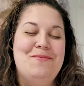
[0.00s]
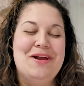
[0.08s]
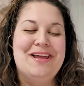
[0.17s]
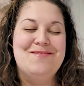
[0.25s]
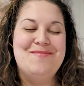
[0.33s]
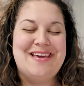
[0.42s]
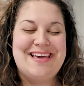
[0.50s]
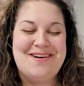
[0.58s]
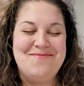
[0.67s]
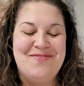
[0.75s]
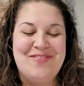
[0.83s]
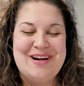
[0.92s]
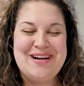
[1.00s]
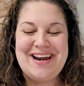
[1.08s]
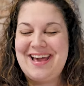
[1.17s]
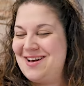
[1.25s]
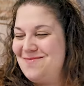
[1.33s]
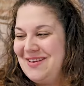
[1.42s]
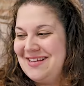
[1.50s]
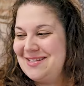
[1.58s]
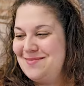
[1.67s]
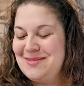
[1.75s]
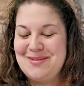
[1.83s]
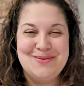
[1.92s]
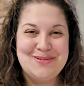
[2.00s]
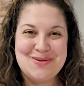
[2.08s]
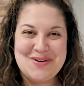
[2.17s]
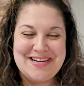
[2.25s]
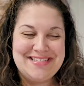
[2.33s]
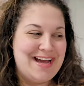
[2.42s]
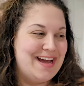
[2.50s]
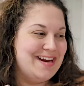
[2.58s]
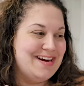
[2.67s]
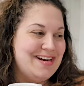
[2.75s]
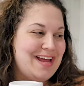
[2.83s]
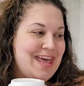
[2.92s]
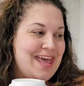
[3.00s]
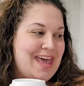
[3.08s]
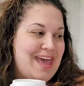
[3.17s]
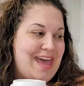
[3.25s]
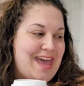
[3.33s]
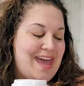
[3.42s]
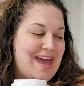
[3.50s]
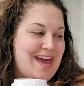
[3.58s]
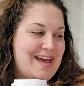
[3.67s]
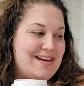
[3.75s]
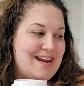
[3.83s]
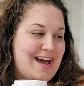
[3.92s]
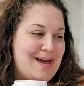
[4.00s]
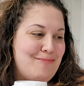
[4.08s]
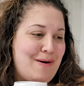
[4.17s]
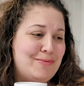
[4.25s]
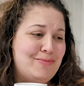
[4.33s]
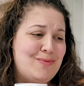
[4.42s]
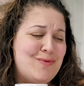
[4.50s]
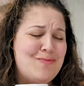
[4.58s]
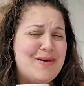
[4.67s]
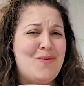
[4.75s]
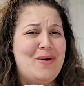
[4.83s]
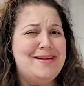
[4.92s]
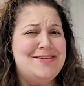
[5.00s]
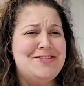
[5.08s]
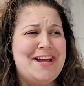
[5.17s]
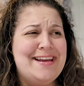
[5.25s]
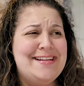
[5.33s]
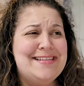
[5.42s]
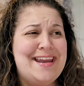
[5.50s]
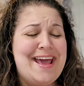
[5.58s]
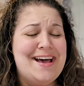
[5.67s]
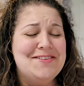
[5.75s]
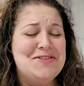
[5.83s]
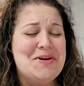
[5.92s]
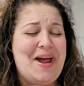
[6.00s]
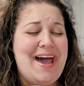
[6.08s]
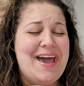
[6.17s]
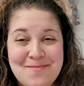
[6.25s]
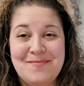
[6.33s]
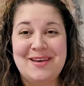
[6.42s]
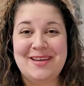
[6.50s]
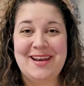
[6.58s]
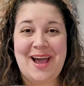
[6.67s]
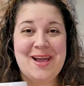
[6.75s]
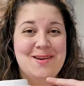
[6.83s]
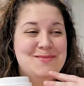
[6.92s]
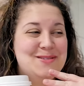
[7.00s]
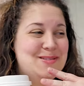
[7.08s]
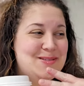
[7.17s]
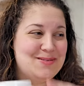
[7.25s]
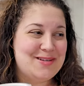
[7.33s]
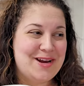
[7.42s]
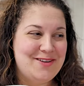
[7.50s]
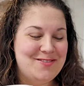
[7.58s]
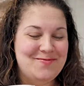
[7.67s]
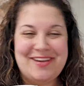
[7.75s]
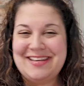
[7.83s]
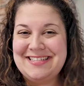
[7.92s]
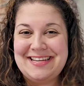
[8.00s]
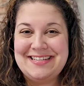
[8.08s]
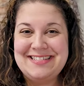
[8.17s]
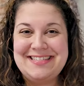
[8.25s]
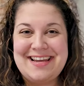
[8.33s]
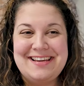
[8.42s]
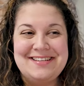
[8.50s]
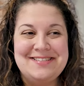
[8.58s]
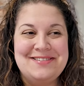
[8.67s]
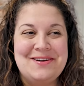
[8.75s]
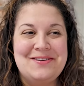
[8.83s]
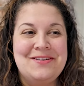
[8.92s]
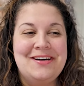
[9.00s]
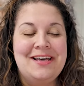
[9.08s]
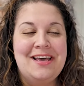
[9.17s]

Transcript: bringing me comfort uh, because I'm so sore and tired. And I probably won't be quite as chatty today. I'll try, but I am just so tired from Valentine's Day. So,